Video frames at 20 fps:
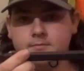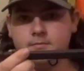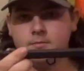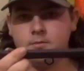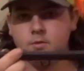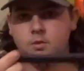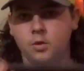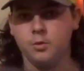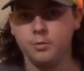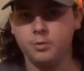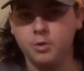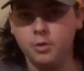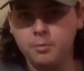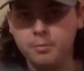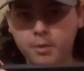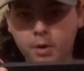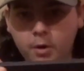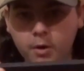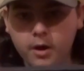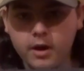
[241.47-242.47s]
normal little
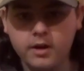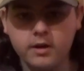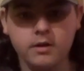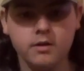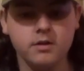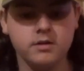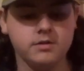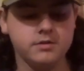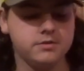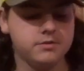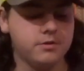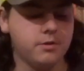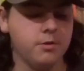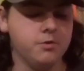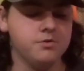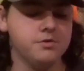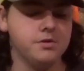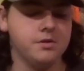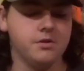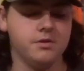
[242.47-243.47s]
bow hanger. It
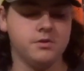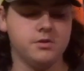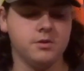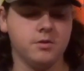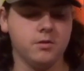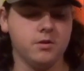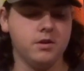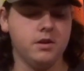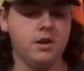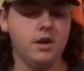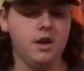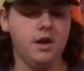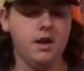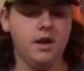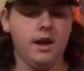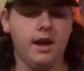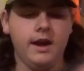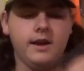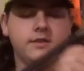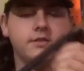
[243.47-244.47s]
screws into the tree.
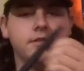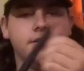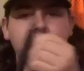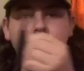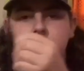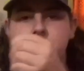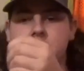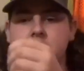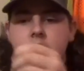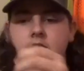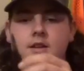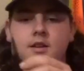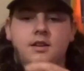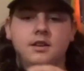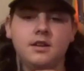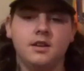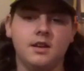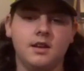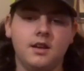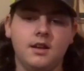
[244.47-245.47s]
I actually bent
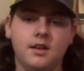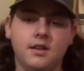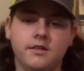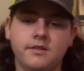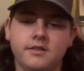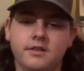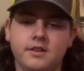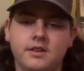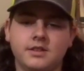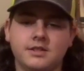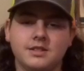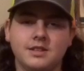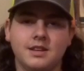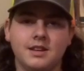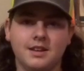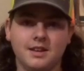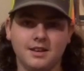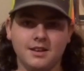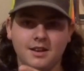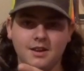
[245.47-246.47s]
this
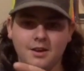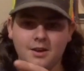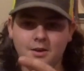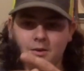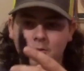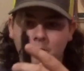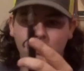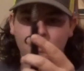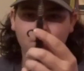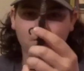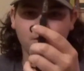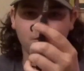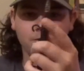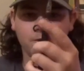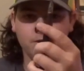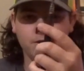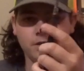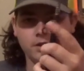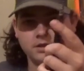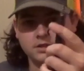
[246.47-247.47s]
one
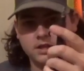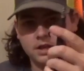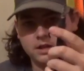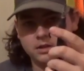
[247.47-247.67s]
little hook. It's got